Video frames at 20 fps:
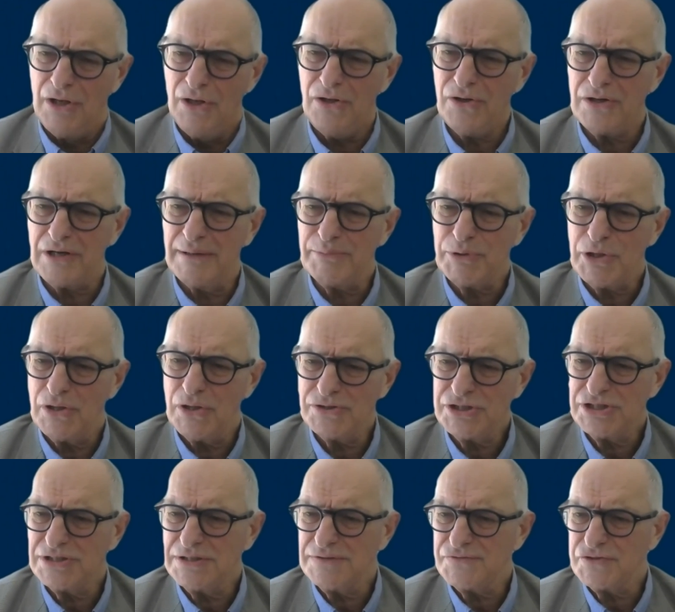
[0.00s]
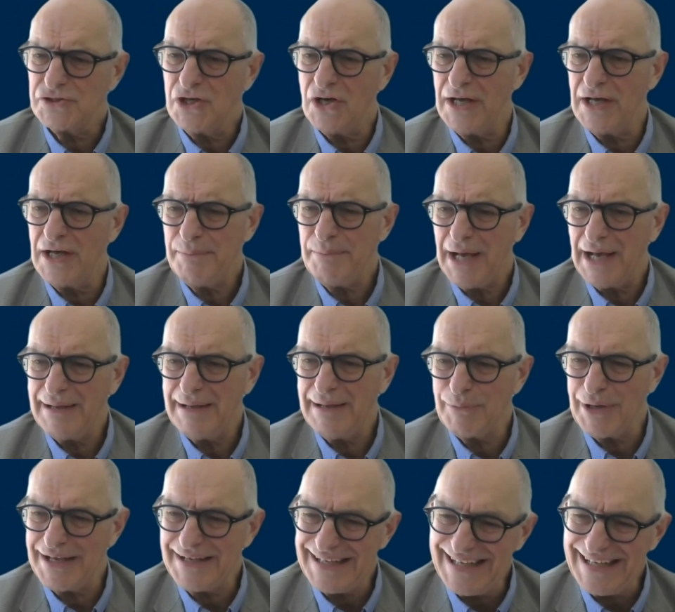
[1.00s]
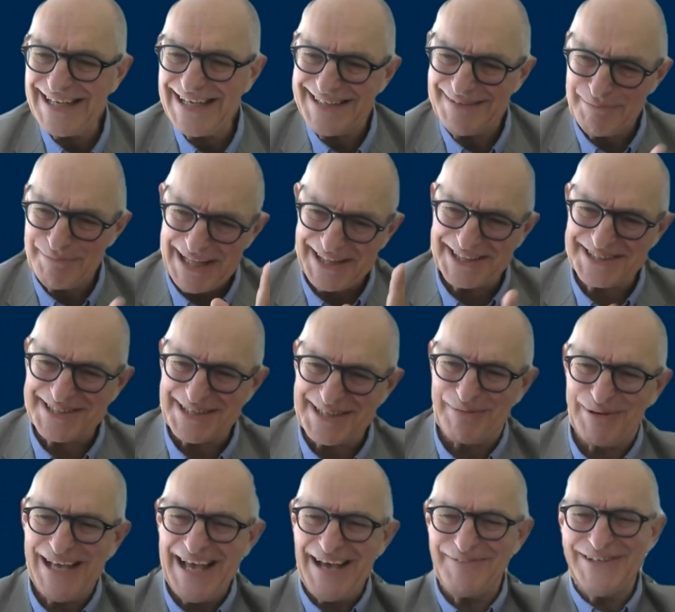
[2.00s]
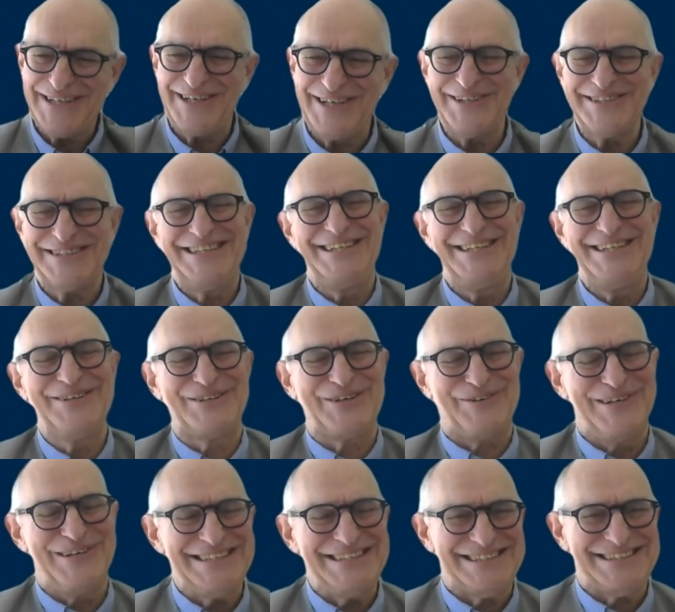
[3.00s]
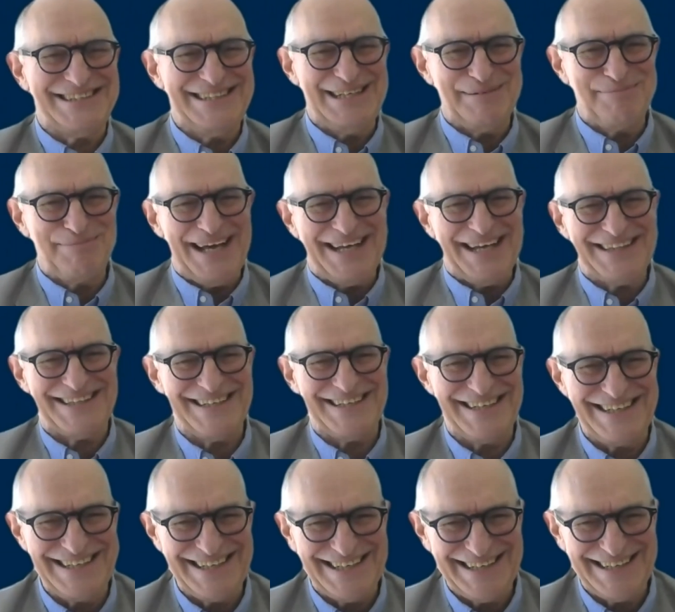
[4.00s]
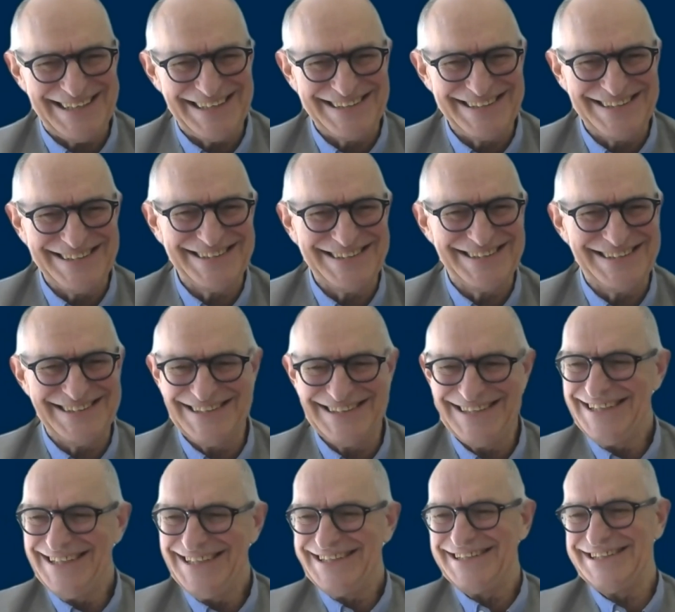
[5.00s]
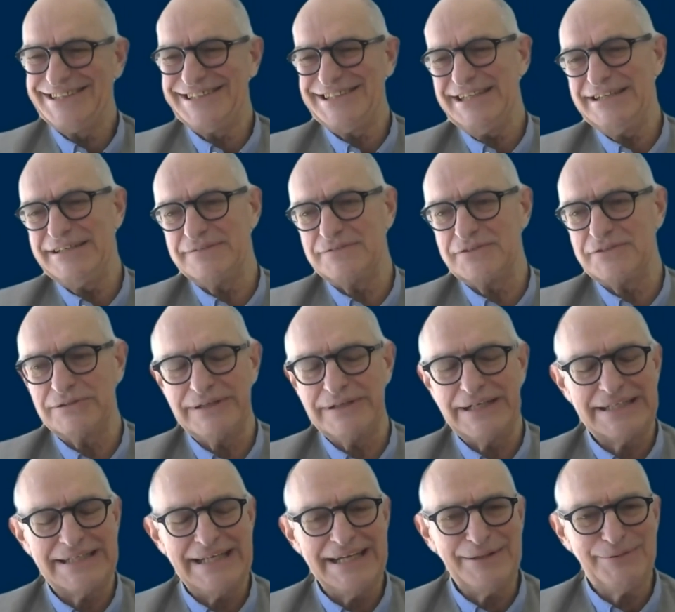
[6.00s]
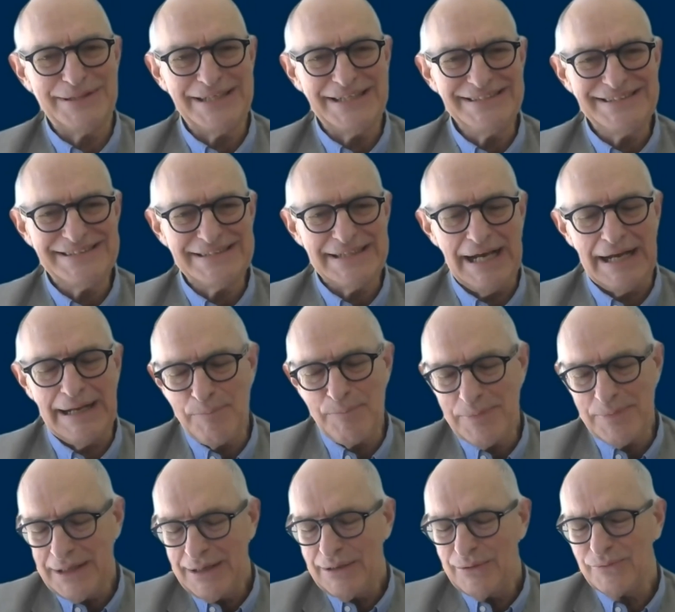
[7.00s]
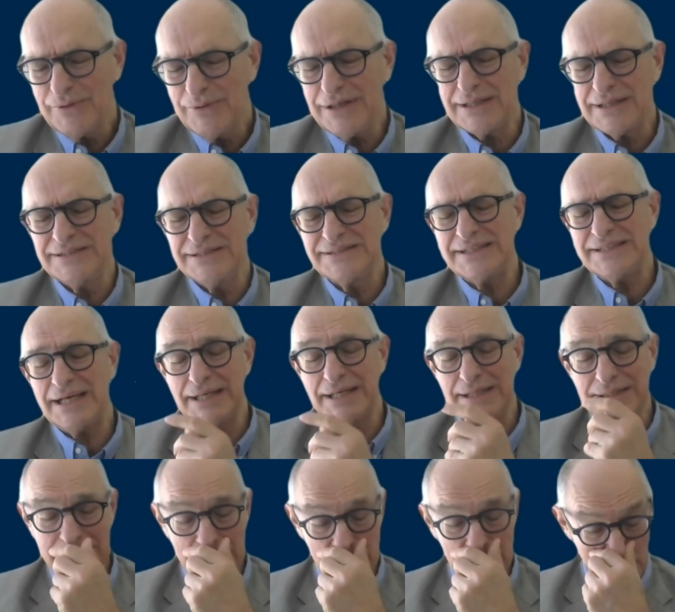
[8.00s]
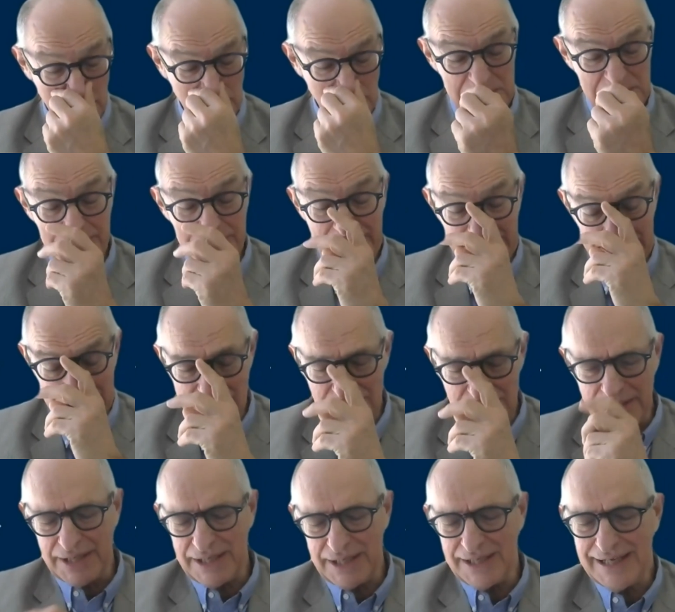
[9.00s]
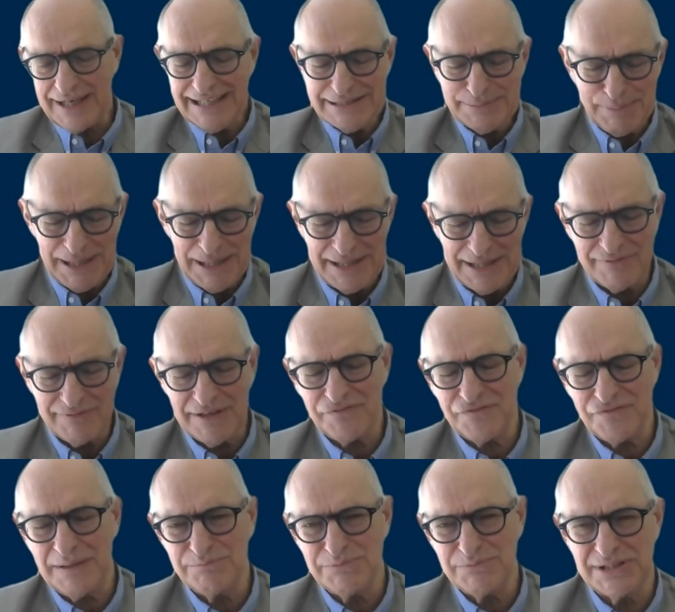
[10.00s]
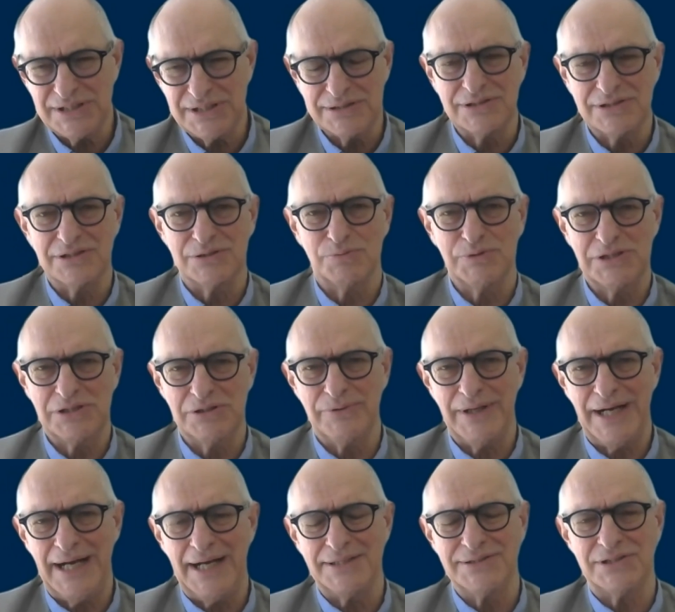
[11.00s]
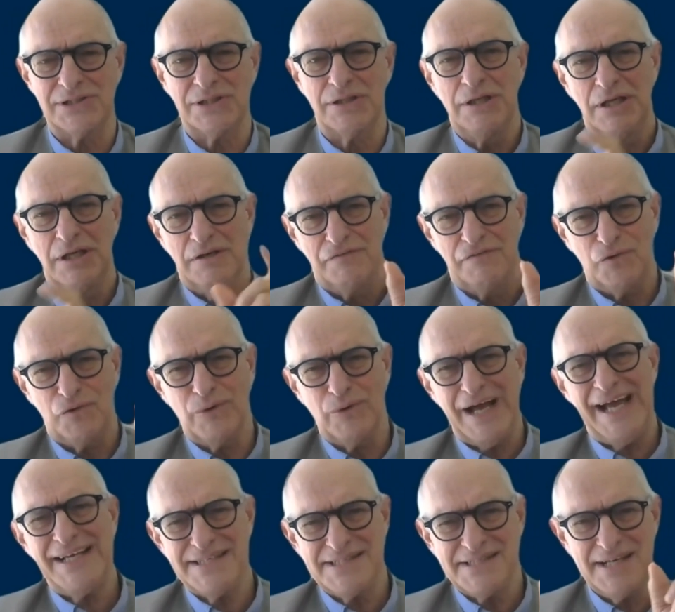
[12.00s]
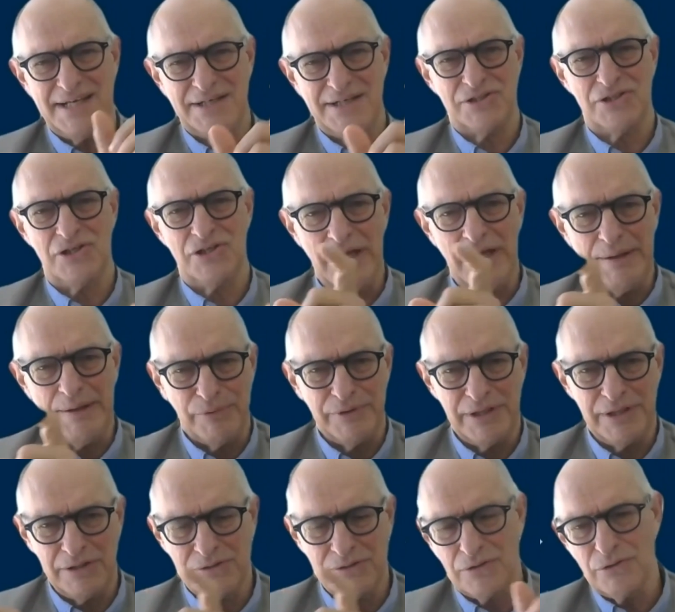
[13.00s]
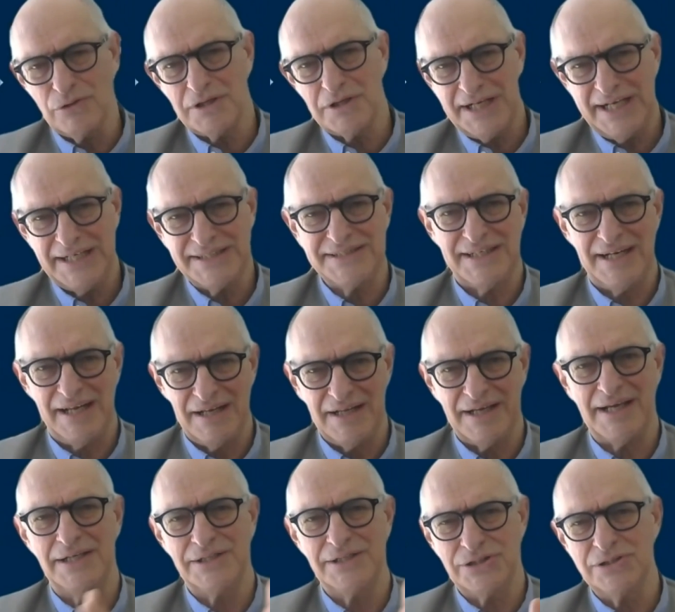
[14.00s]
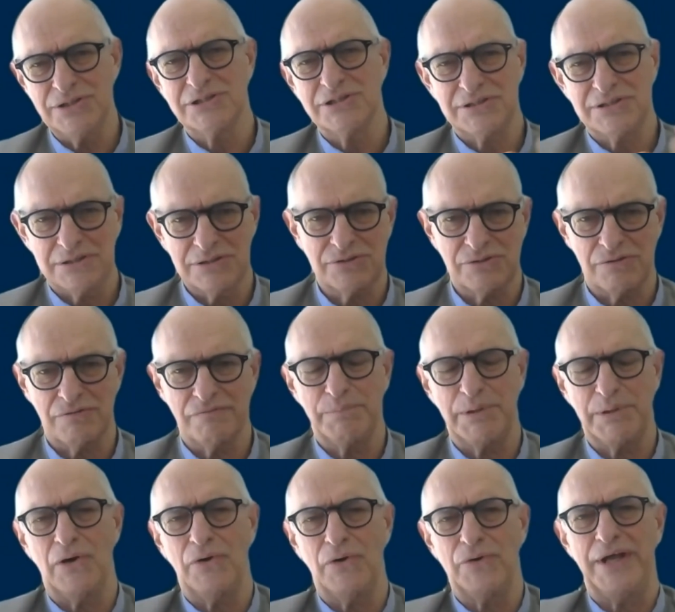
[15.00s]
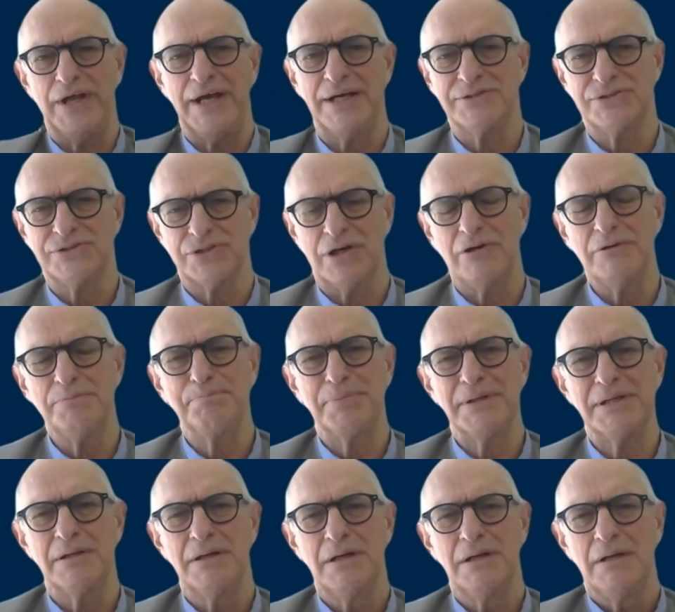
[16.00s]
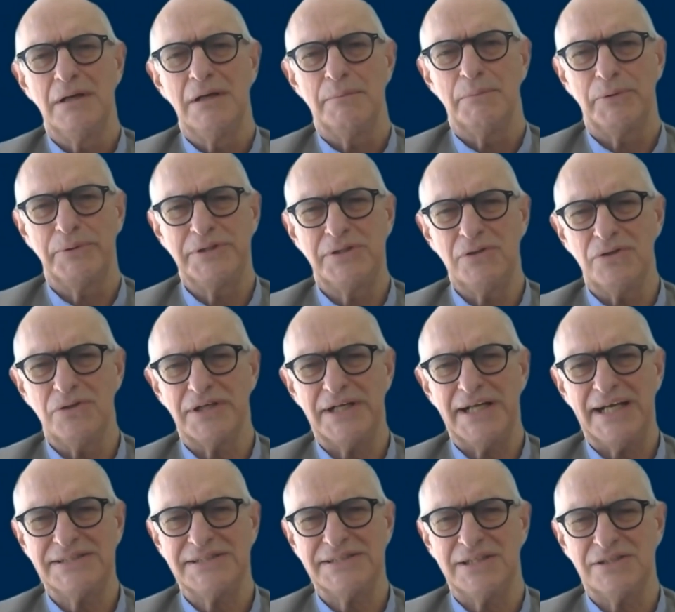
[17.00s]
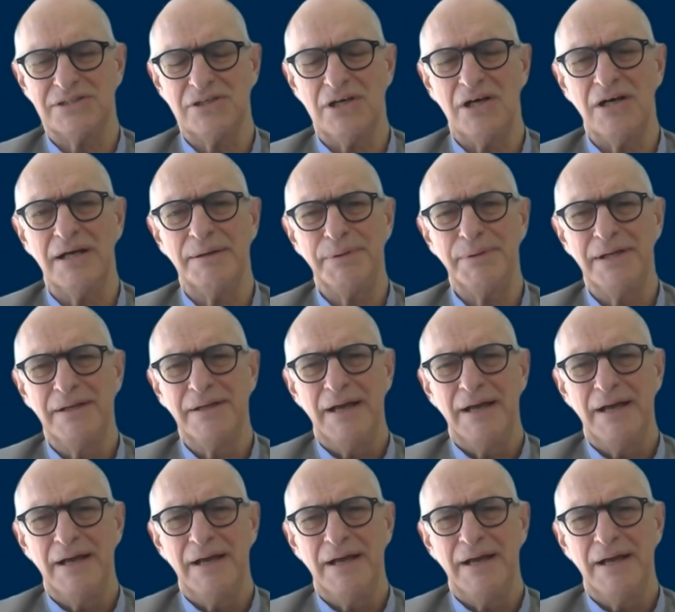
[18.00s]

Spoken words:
Look, I'm conscious of time. Ian Matheson, we haven't got to your question about the share of direct equities. What I can say is we do actually, as part of our fund census, we do ask for asset type. We don't look at asset allocation. It's sort of beyond our scope, but we do look at asset type.